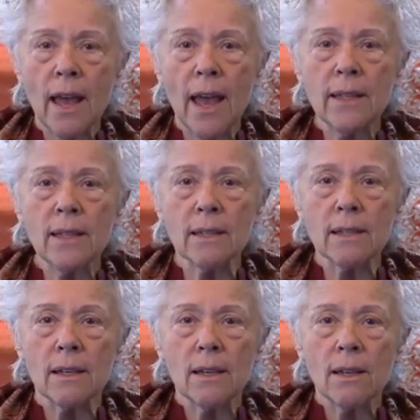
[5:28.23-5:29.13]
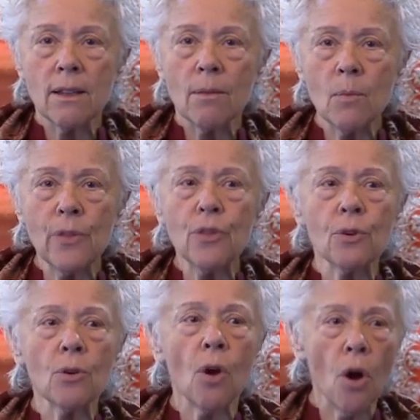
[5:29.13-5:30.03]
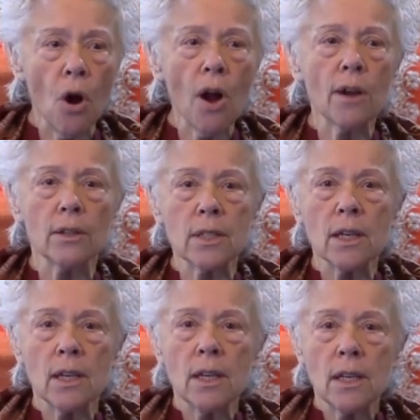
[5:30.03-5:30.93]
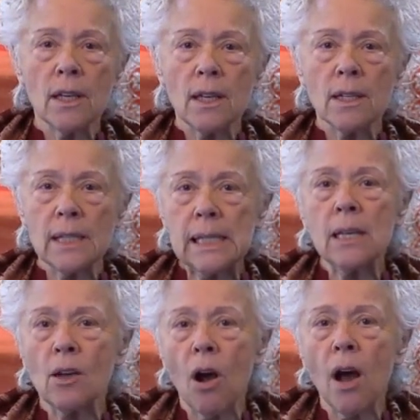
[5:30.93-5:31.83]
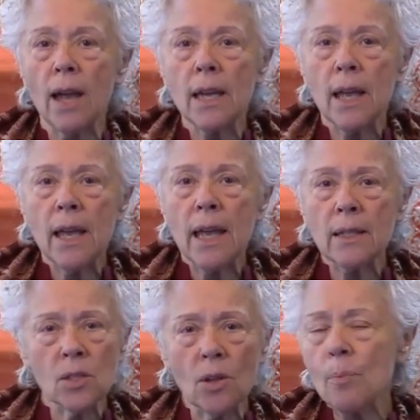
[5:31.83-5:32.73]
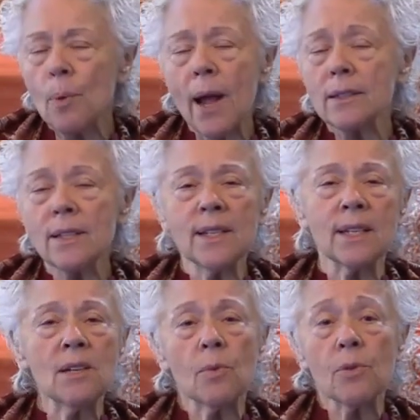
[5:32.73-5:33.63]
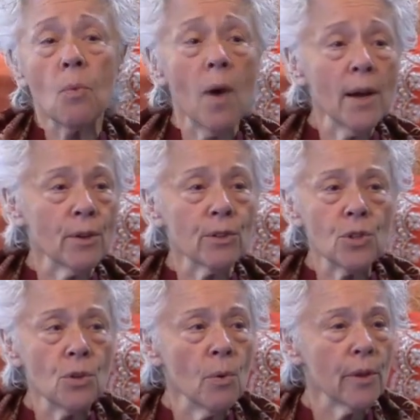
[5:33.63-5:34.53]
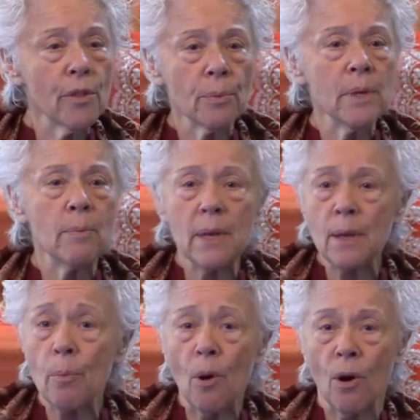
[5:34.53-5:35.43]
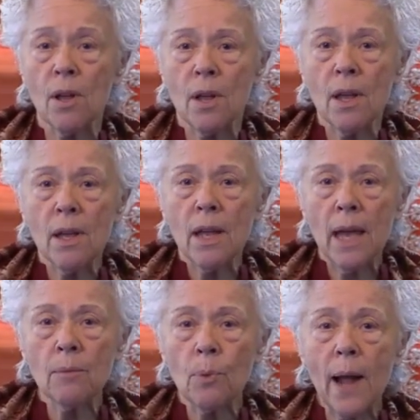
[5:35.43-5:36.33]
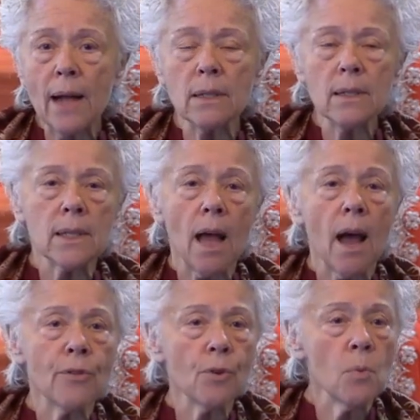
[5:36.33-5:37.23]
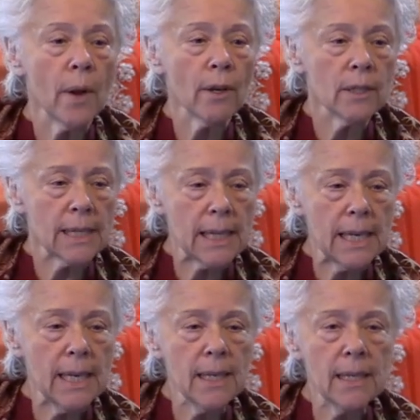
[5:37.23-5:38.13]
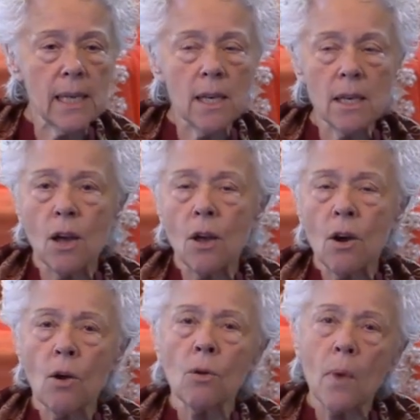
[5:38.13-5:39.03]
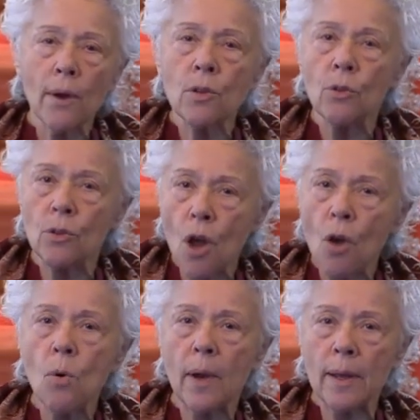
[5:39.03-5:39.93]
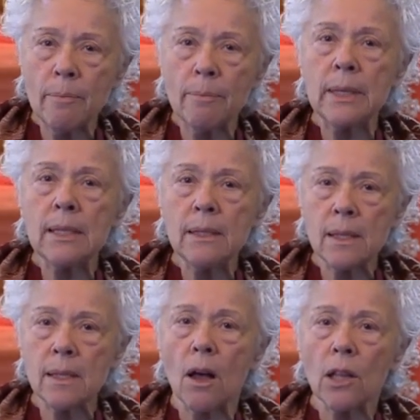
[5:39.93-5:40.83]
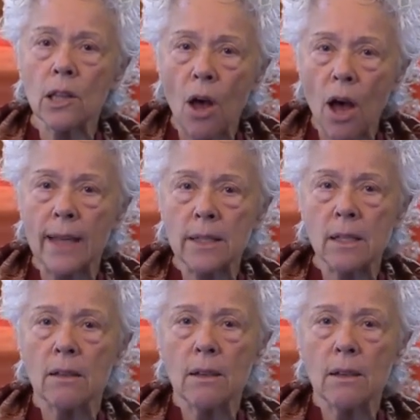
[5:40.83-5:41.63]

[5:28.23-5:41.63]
and with your heart see God. And start practicing with one or two or three people. And practice either where it's easy or where you know it means a lot.